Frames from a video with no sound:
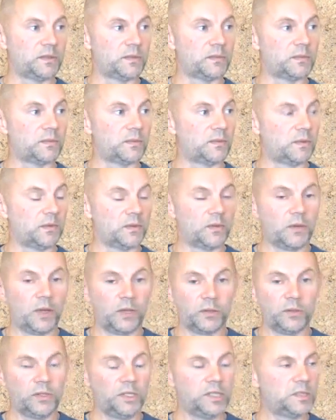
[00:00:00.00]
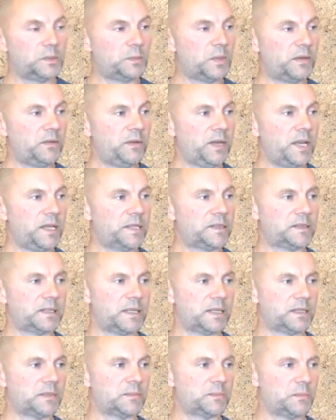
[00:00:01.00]
But awareness only
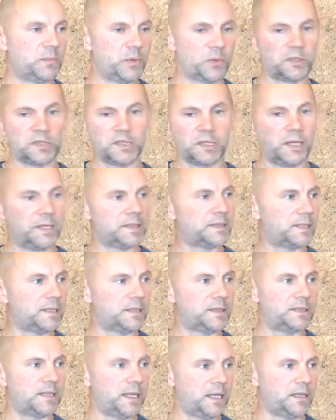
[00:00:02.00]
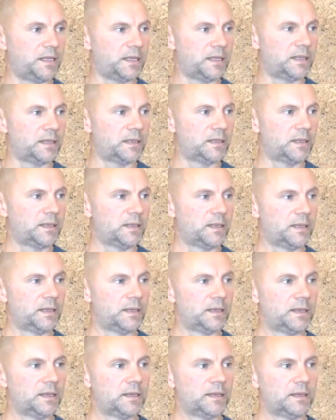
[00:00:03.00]
can't change things. Going
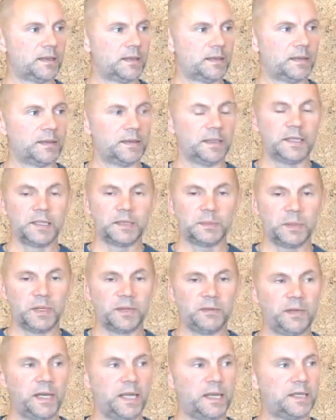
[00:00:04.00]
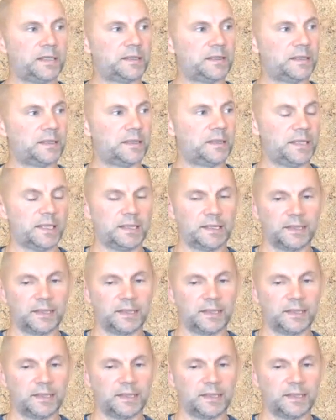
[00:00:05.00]
into pain is required.